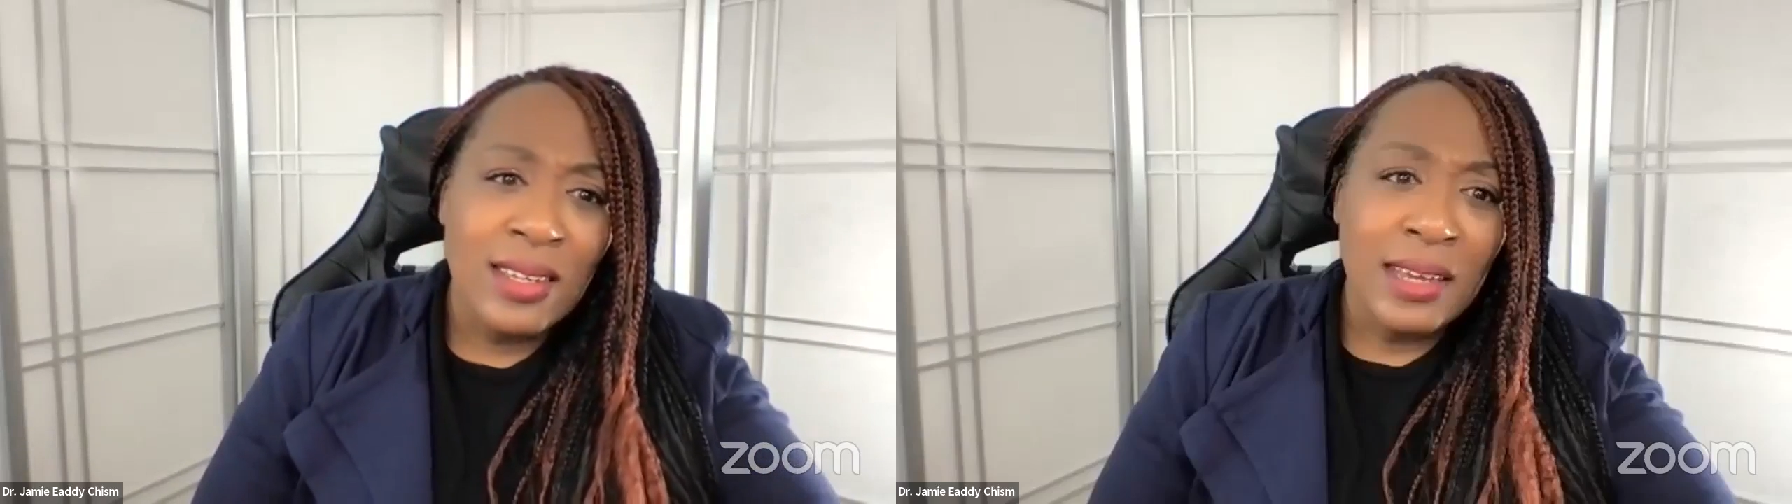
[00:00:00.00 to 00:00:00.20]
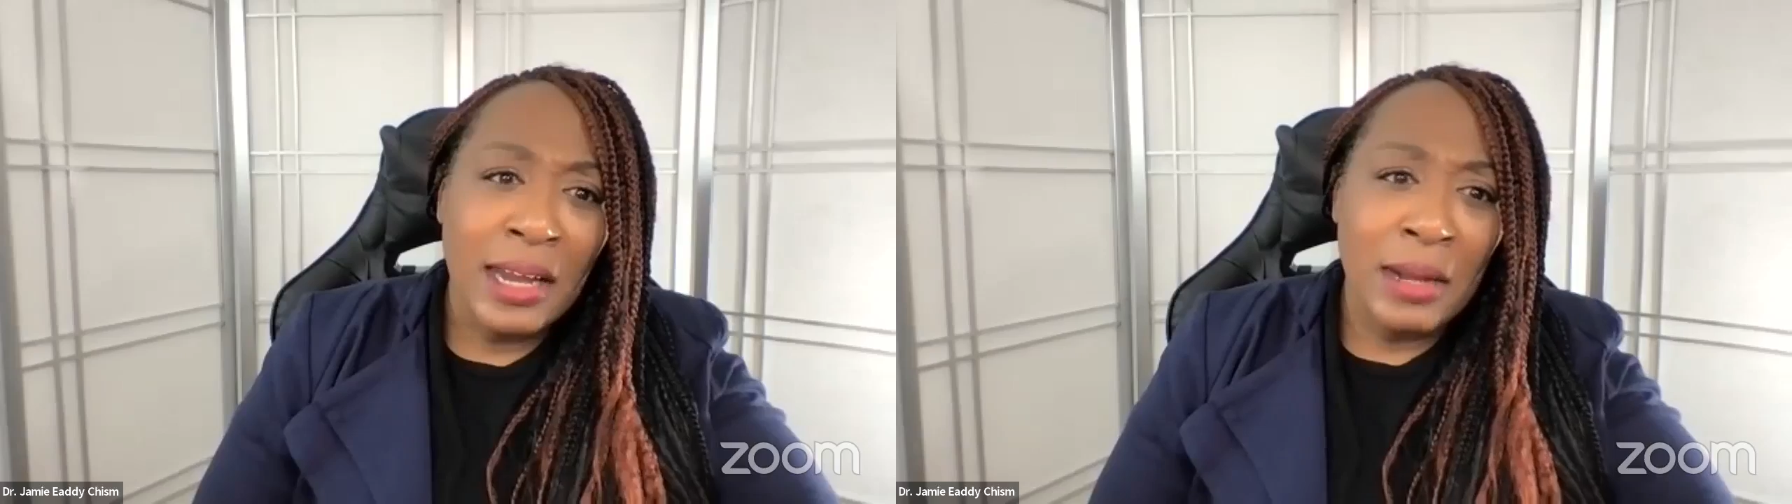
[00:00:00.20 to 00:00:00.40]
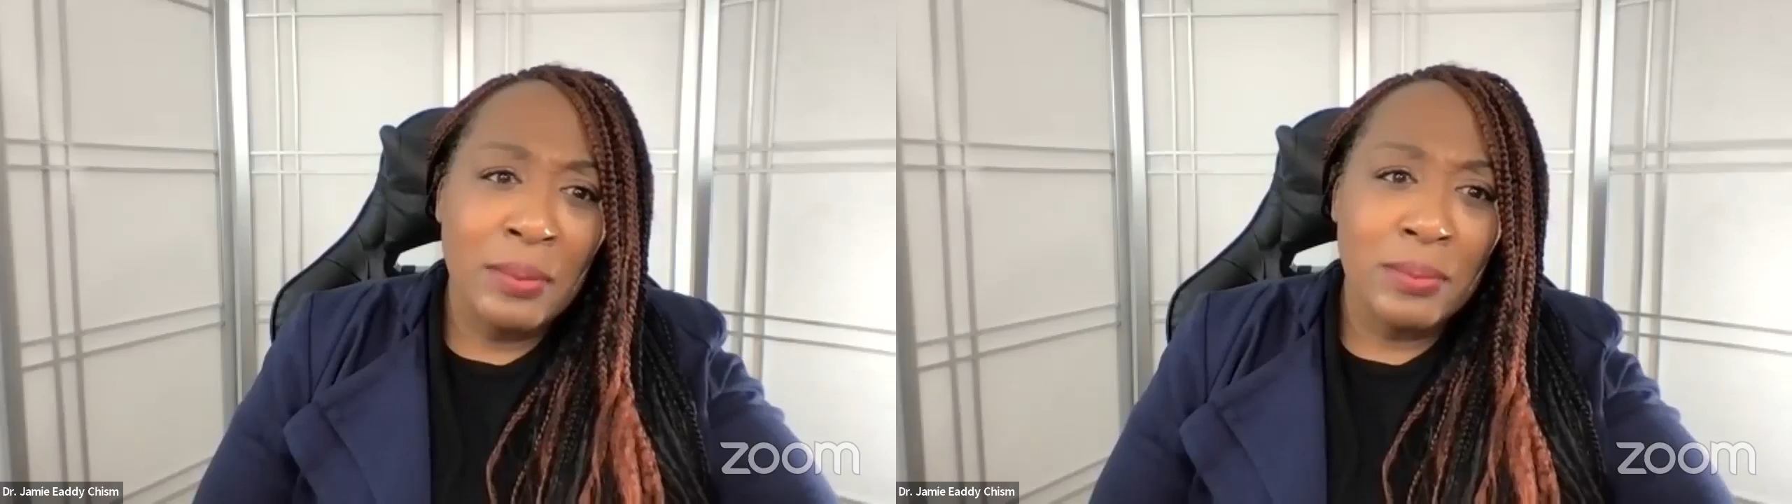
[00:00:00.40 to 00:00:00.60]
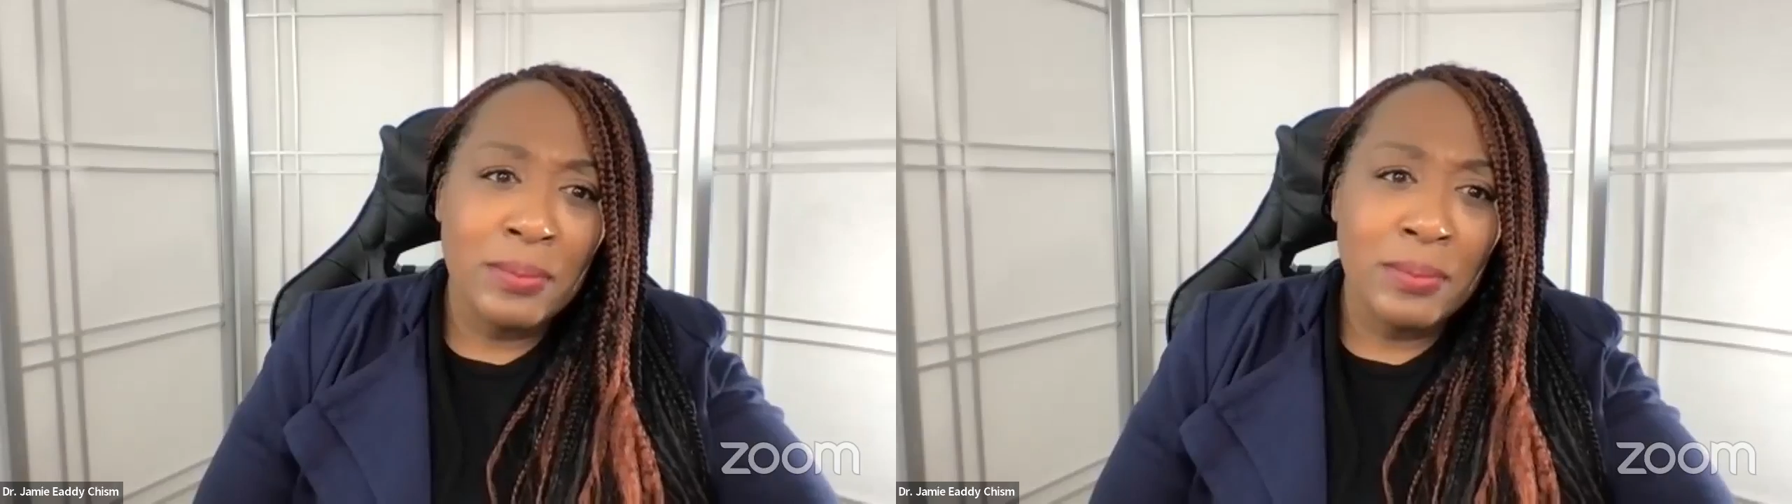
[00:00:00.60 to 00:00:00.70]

I'll